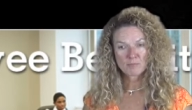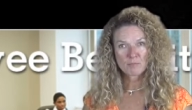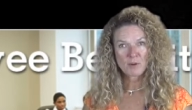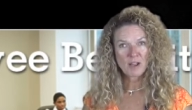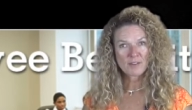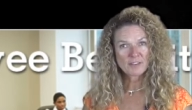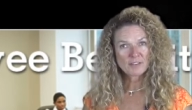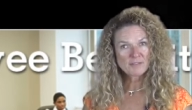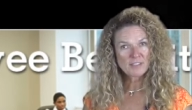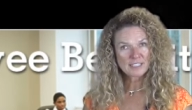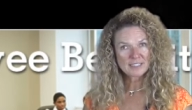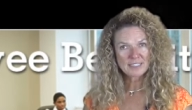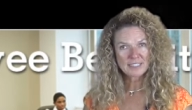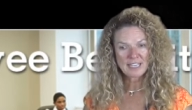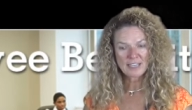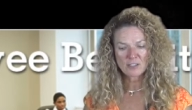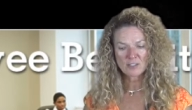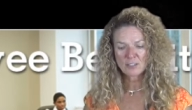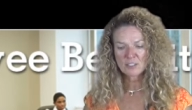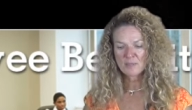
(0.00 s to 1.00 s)
private
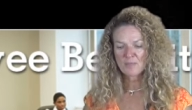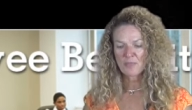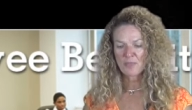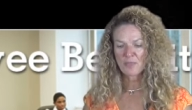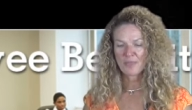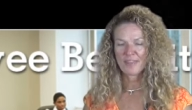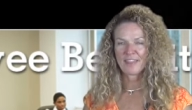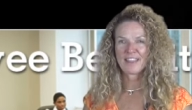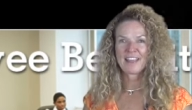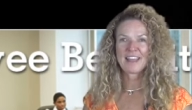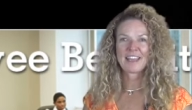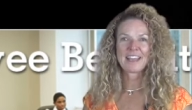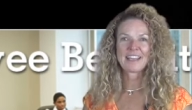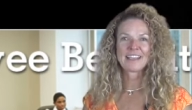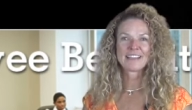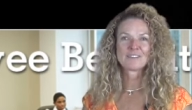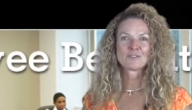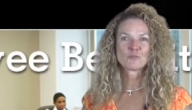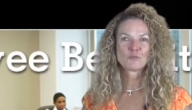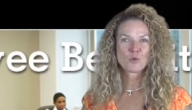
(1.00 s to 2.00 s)
investigators.
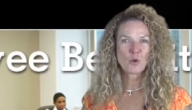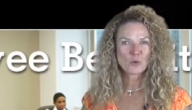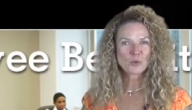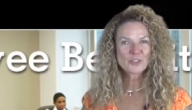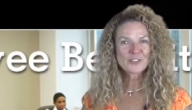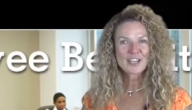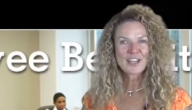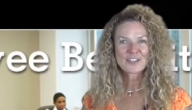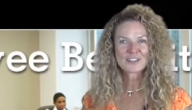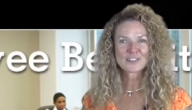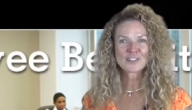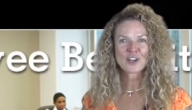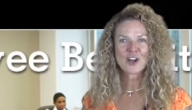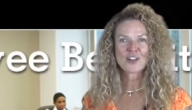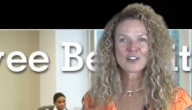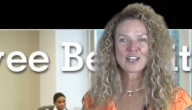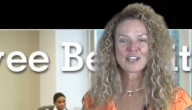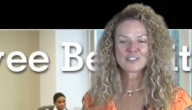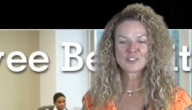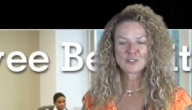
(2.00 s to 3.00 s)
They wrote a letter.
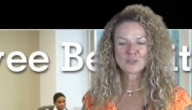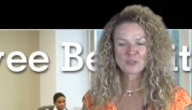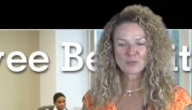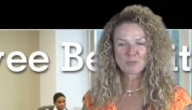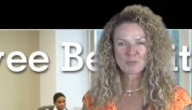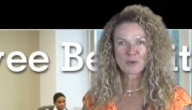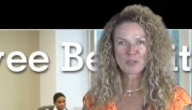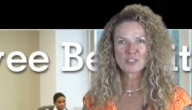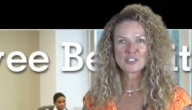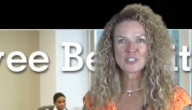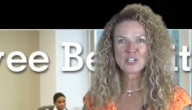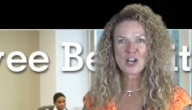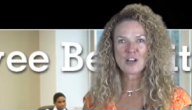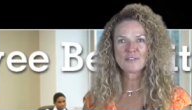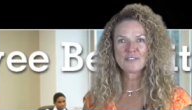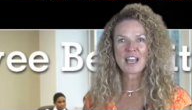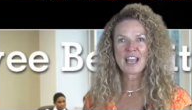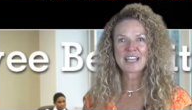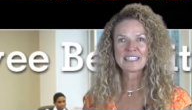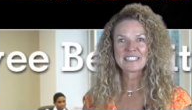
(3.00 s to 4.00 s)
All I had to do was print it
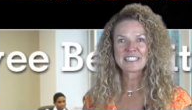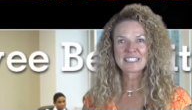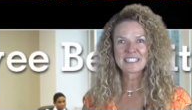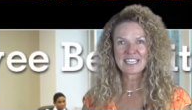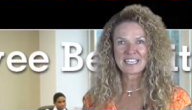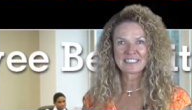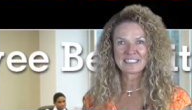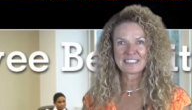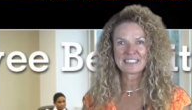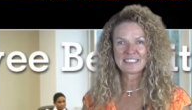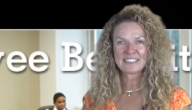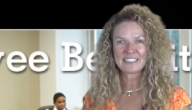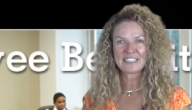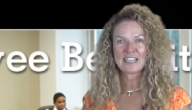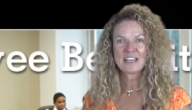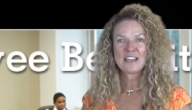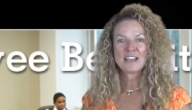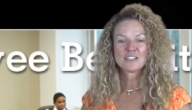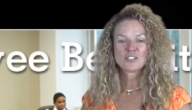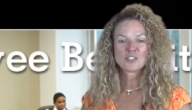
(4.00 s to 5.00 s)
off and send it
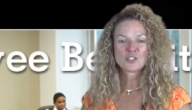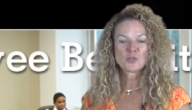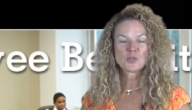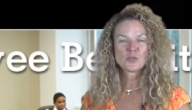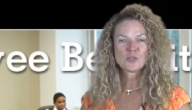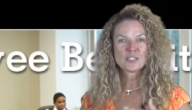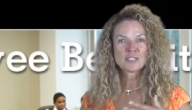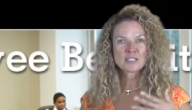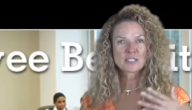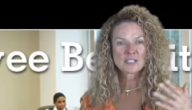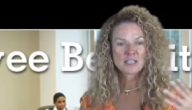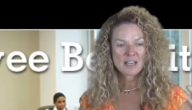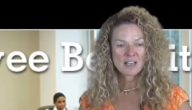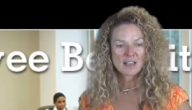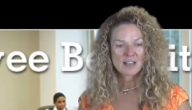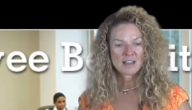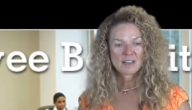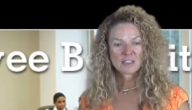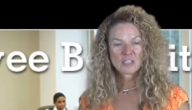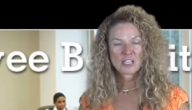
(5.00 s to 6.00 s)
to this
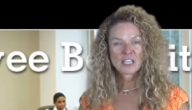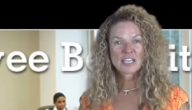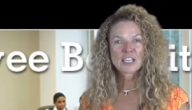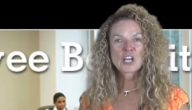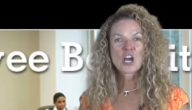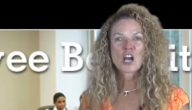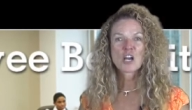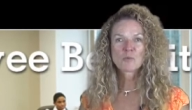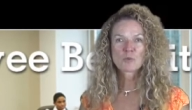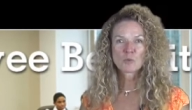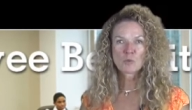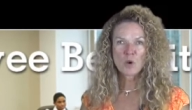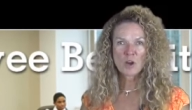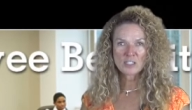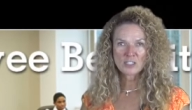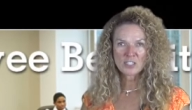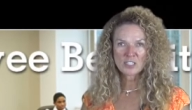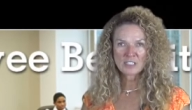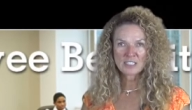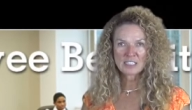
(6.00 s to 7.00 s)
Gig Harbor,
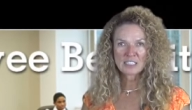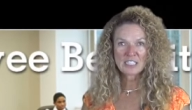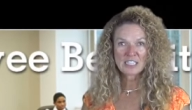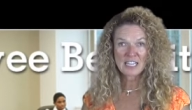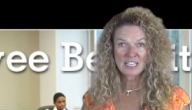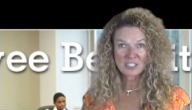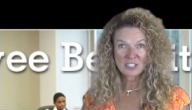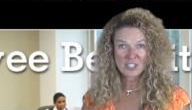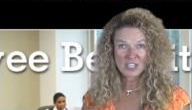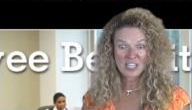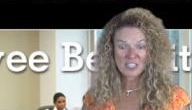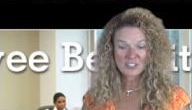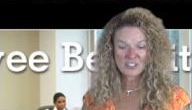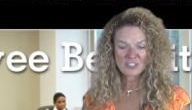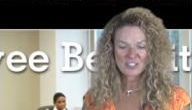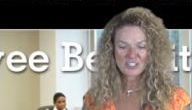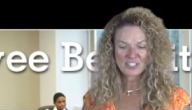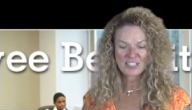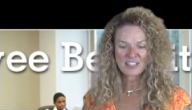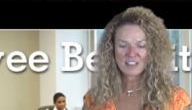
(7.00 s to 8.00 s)
Washington collection
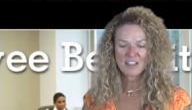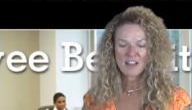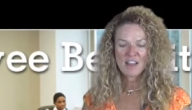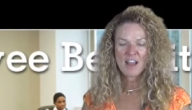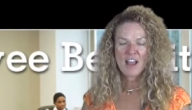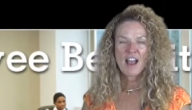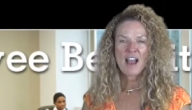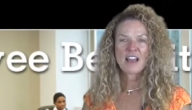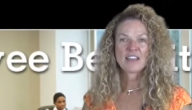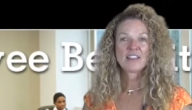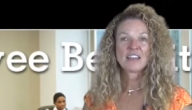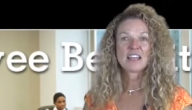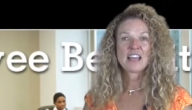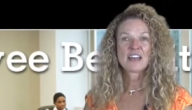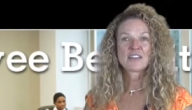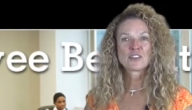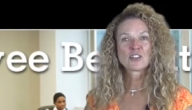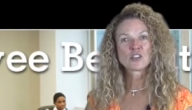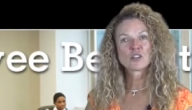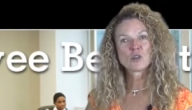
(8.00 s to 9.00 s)
agency. I then
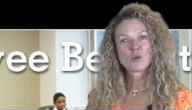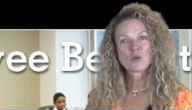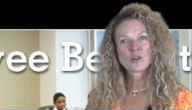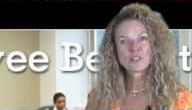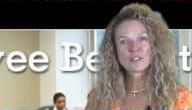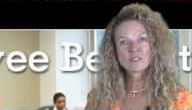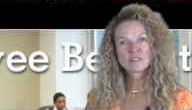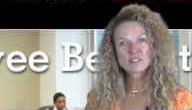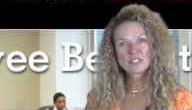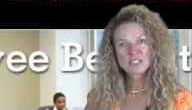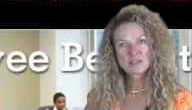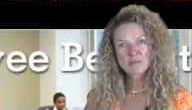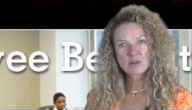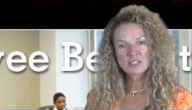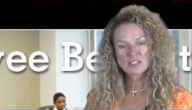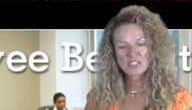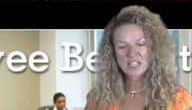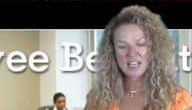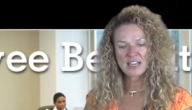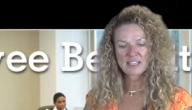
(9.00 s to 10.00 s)
had the lawyers in
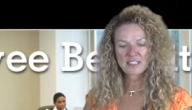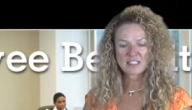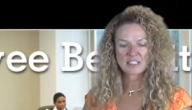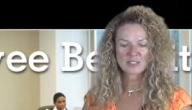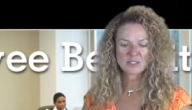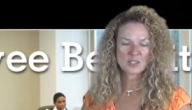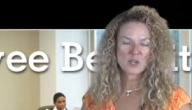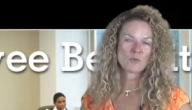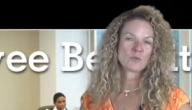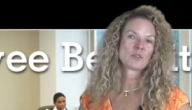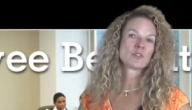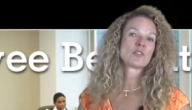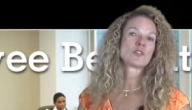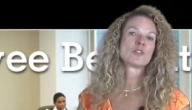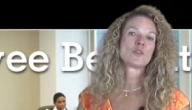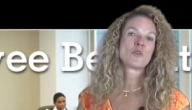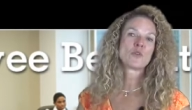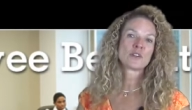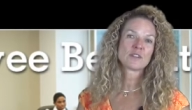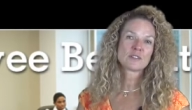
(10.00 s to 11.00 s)
Montana consult with the
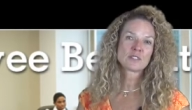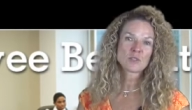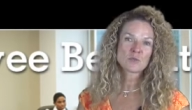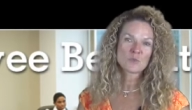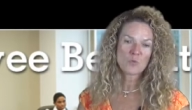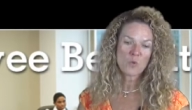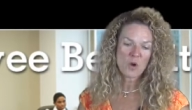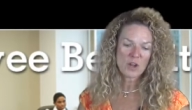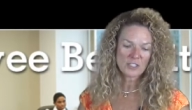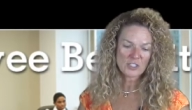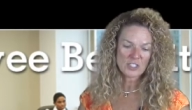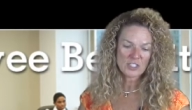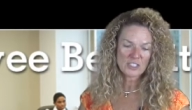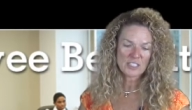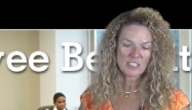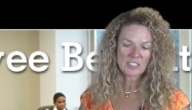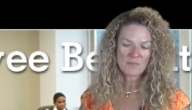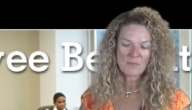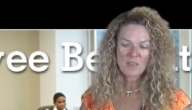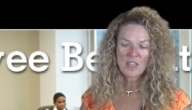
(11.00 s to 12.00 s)
lawyers in
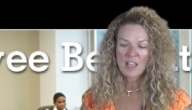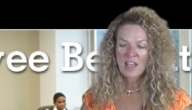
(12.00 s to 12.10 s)
Washington,